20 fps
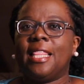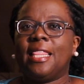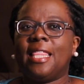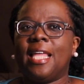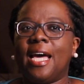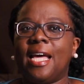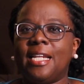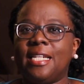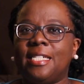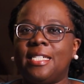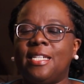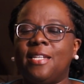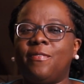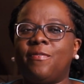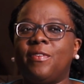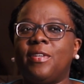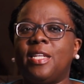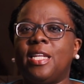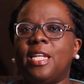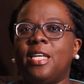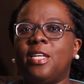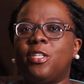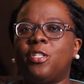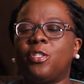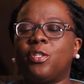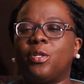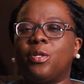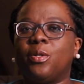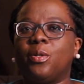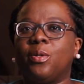That
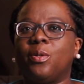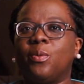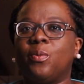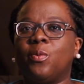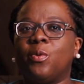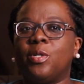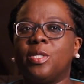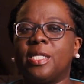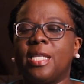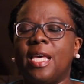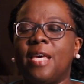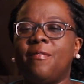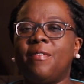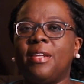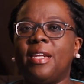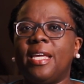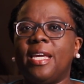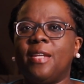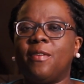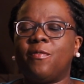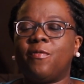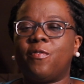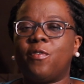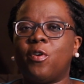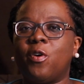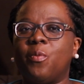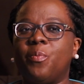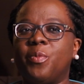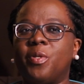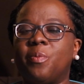definition was heavily
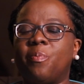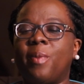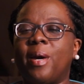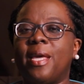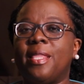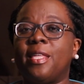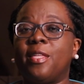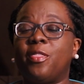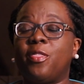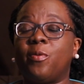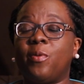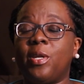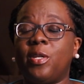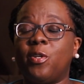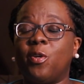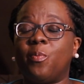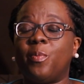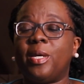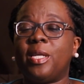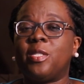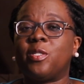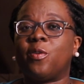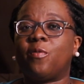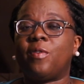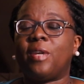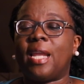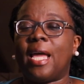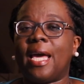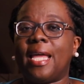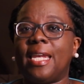informed by the three domains
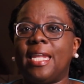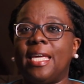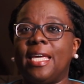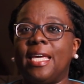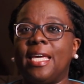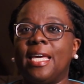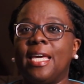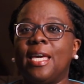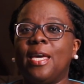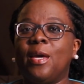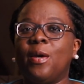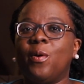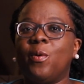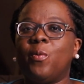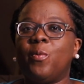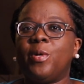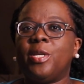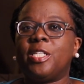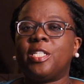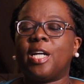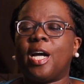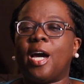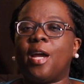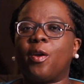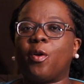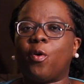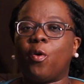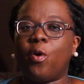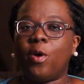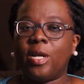of learning, which
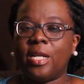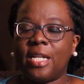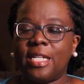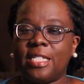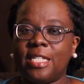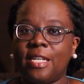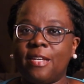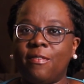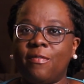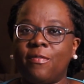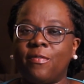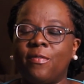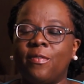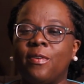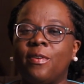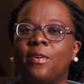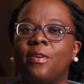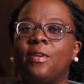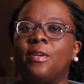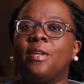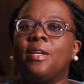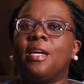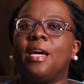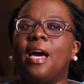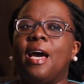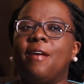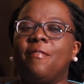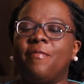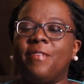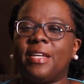are cognitive,
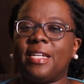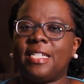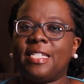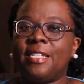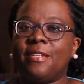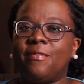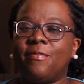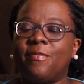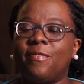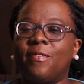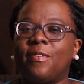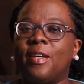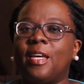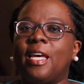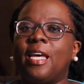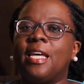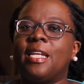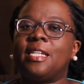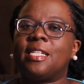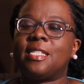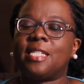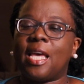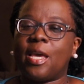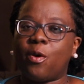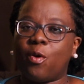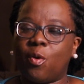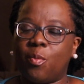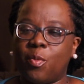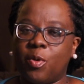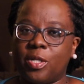affective, and
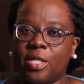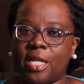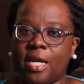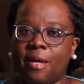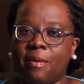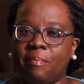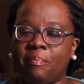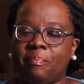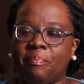psychomotor.